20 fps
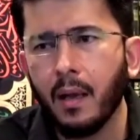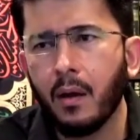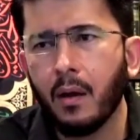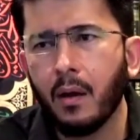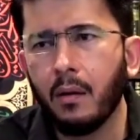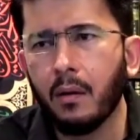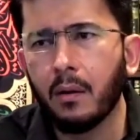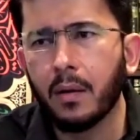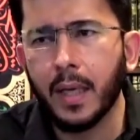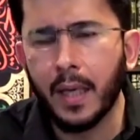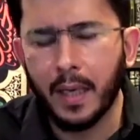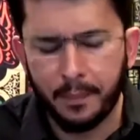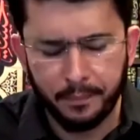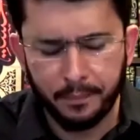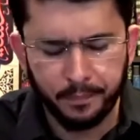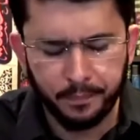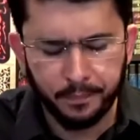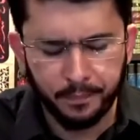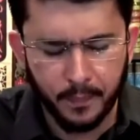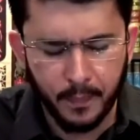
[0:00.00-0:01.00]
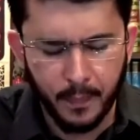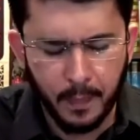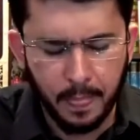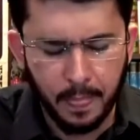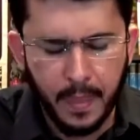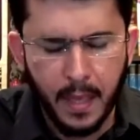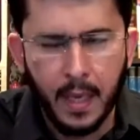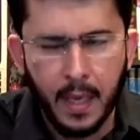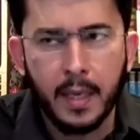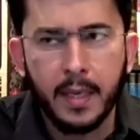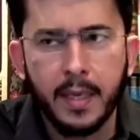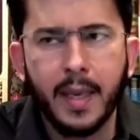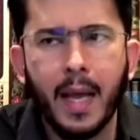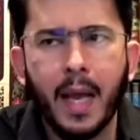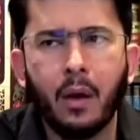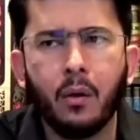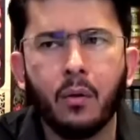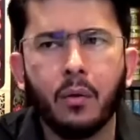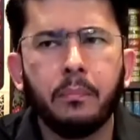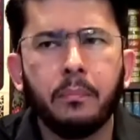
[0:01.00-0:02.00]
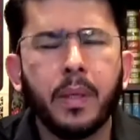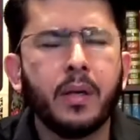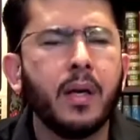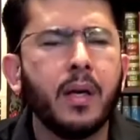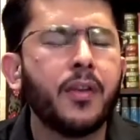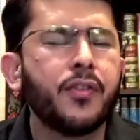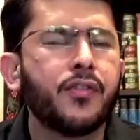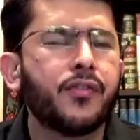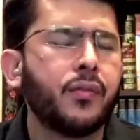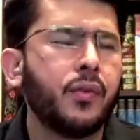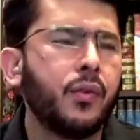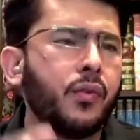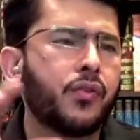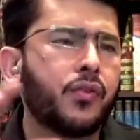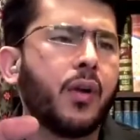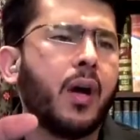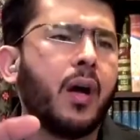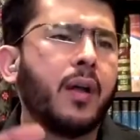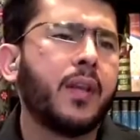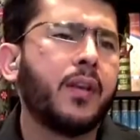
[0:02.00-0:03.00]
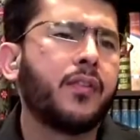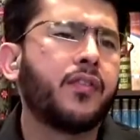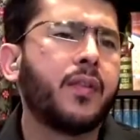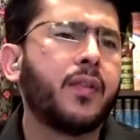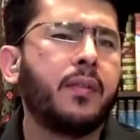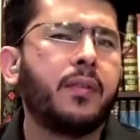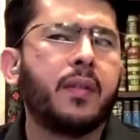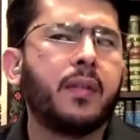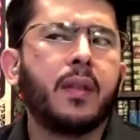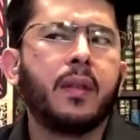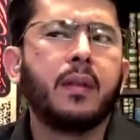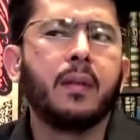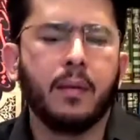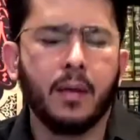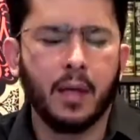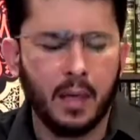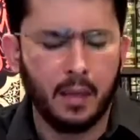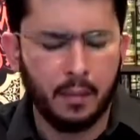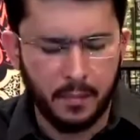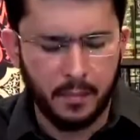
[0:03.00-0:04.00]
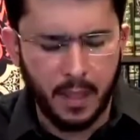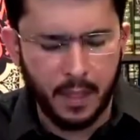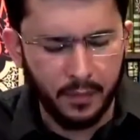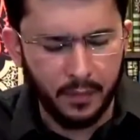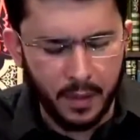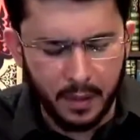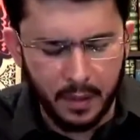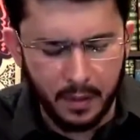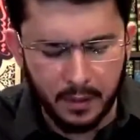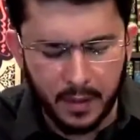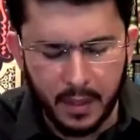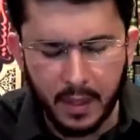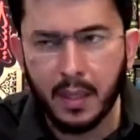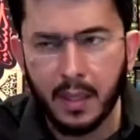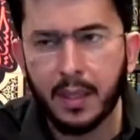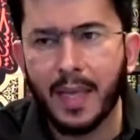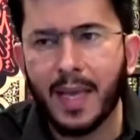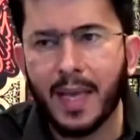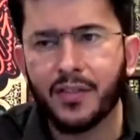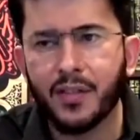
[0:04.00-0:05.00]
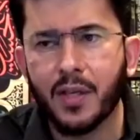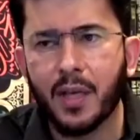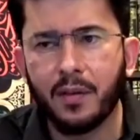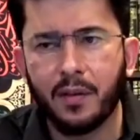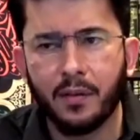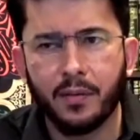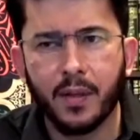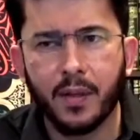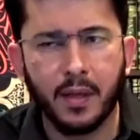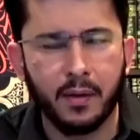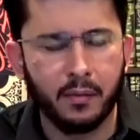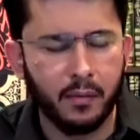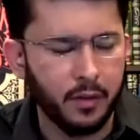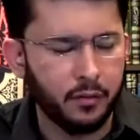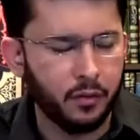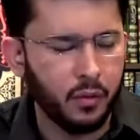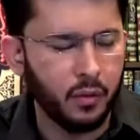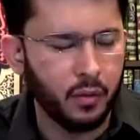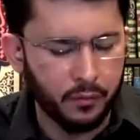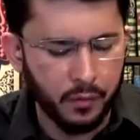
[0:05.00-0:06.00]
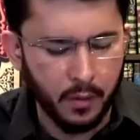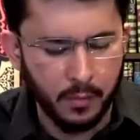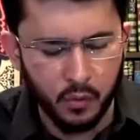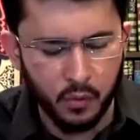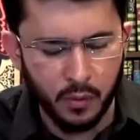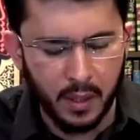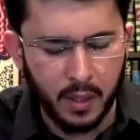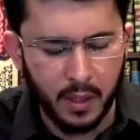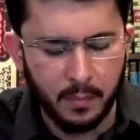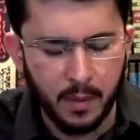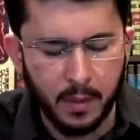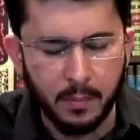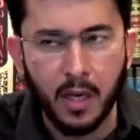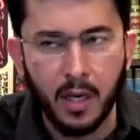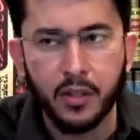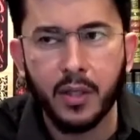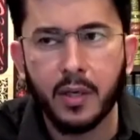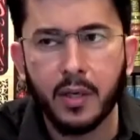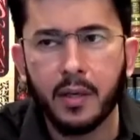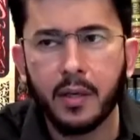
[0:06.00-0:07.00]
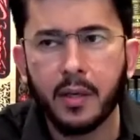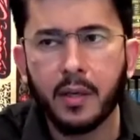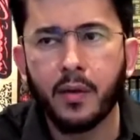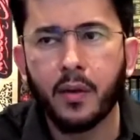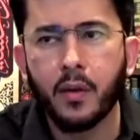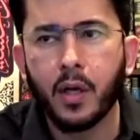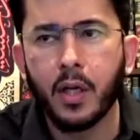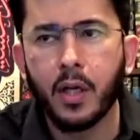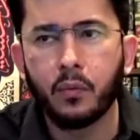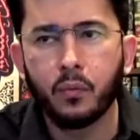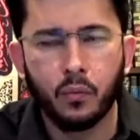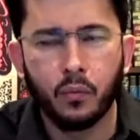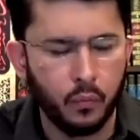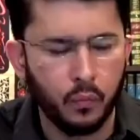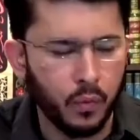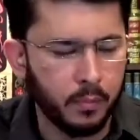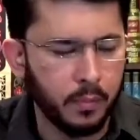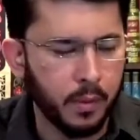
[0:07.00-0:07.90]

Okay. Now, because you saw this, that and the last hadith that I read to you from Sunan ibn Majah, it would be